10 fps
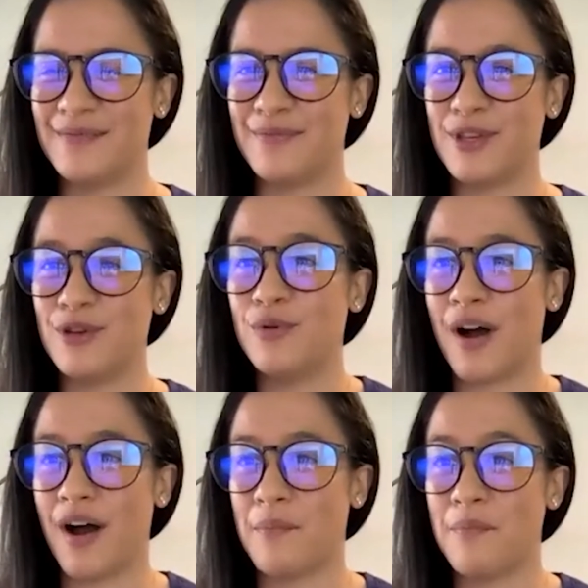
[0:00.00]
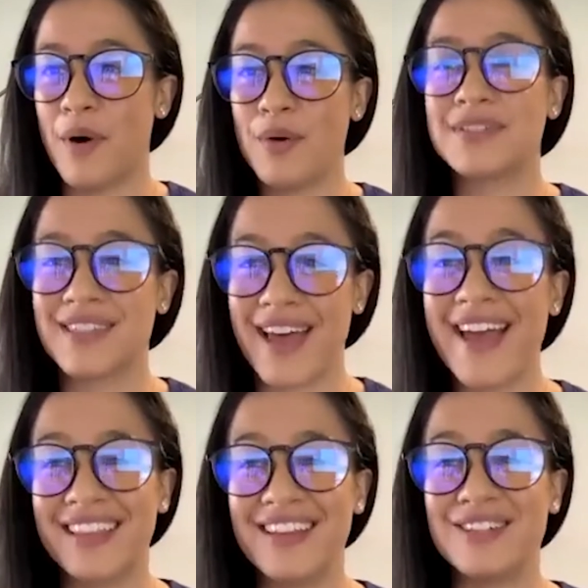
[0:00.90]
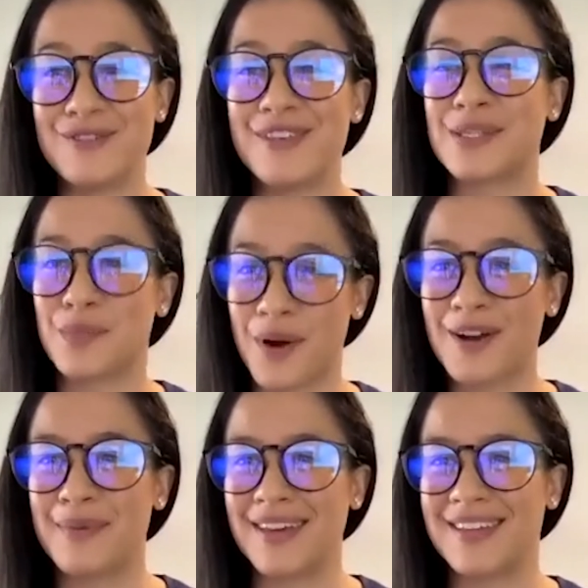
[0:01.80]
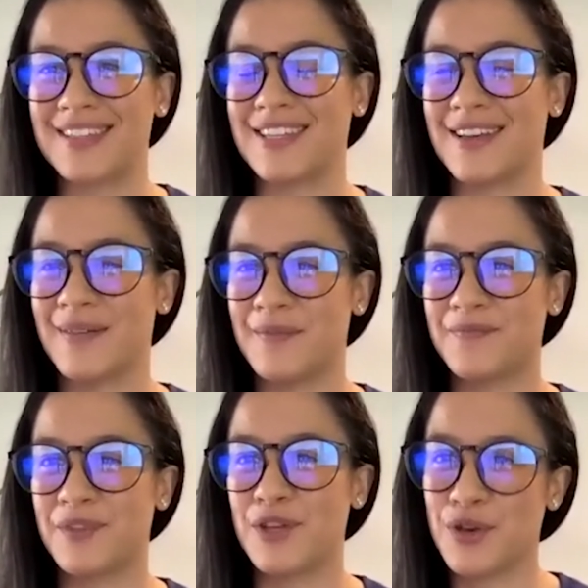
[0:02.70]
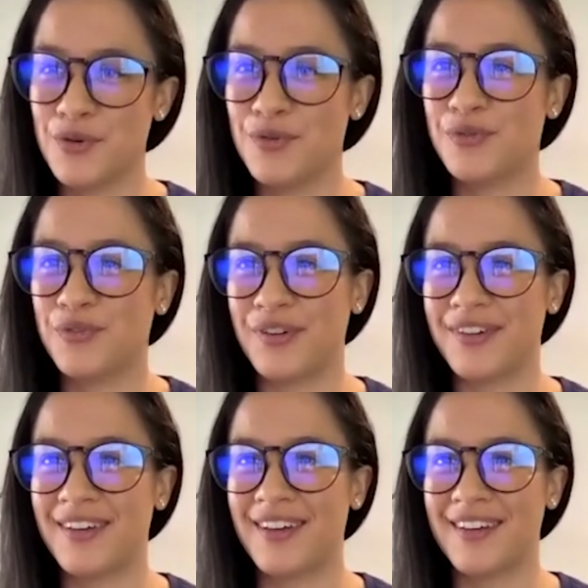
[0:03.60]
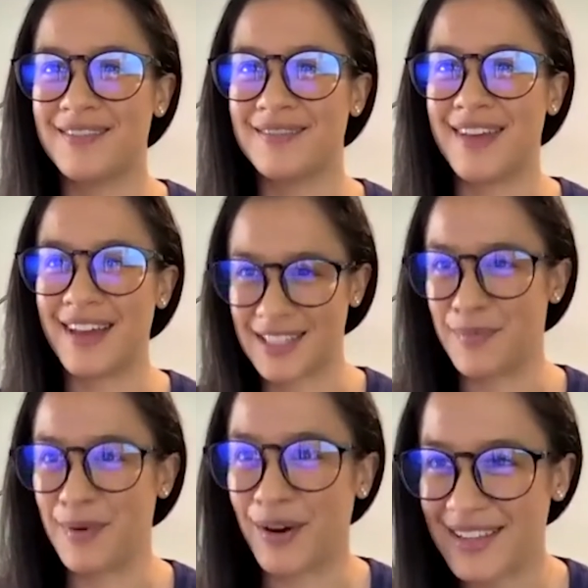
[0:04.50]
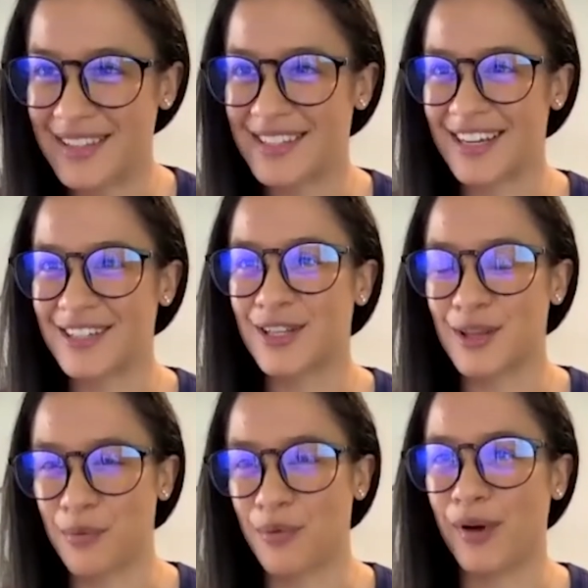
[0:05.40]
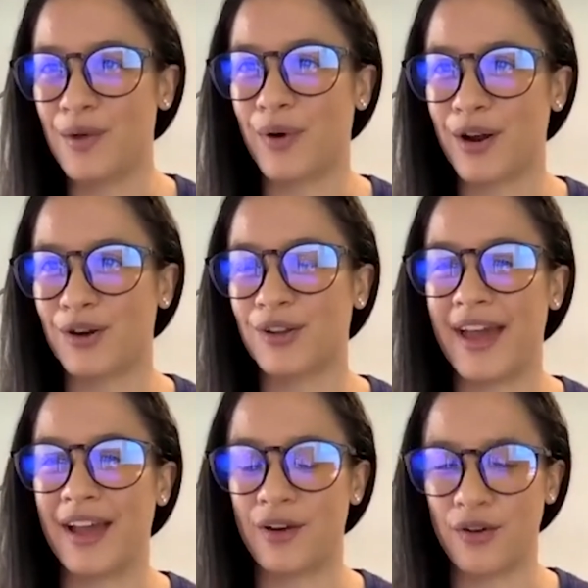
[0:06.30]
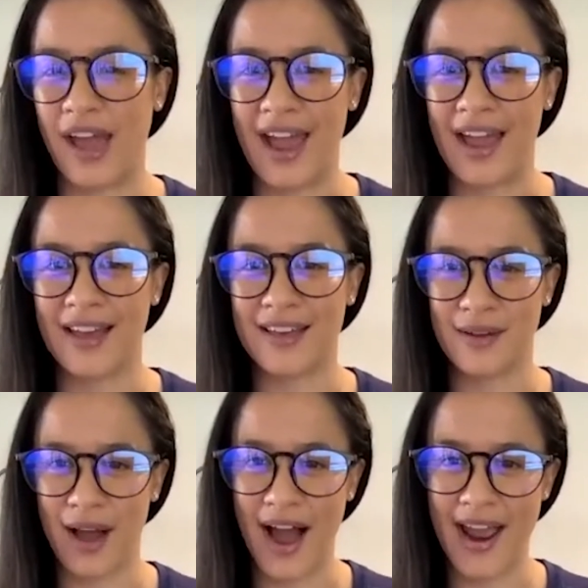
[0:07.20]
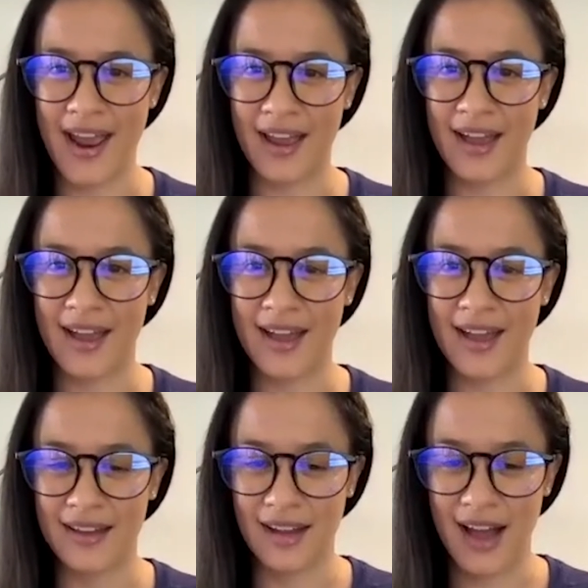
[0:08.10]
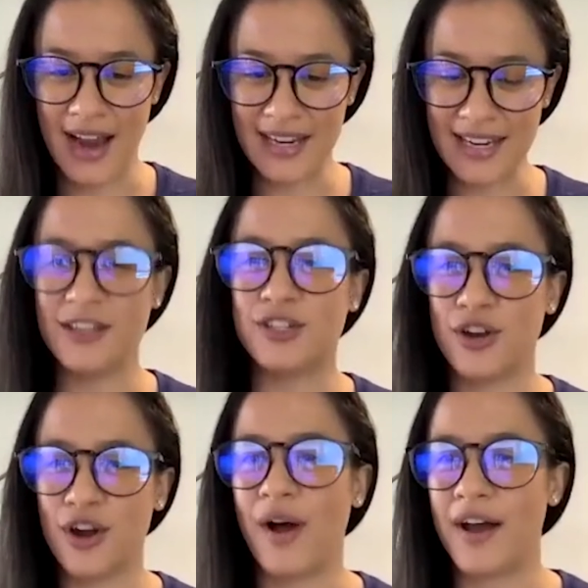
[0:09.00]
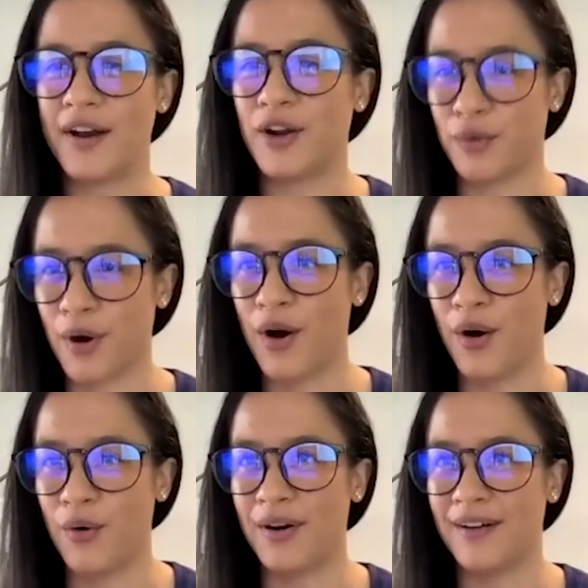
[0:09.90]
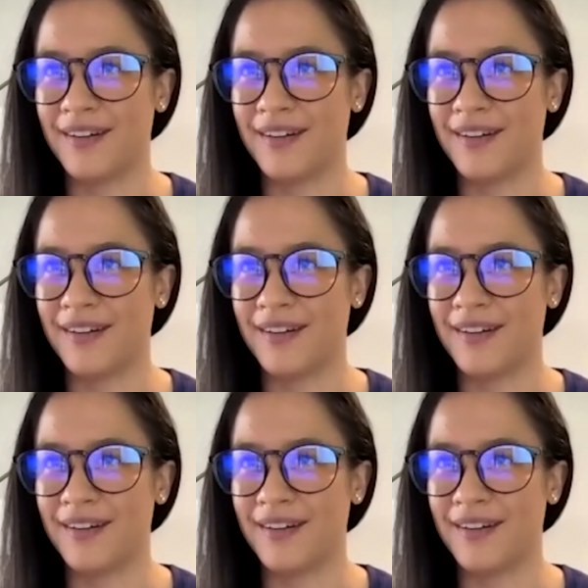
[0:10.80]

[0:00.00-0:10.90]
you most likely do this work because you've experienced it to the point where you're like, okay, I need to know how to grow.